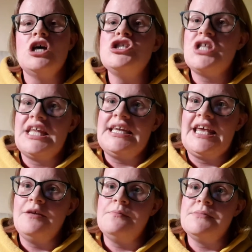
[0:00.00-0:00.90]
So they
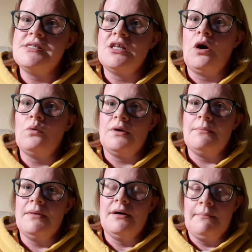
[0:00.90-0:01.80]
named the
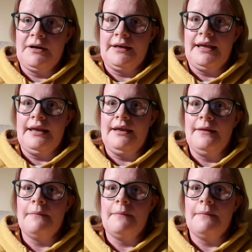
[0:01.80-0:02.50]
golden monkey,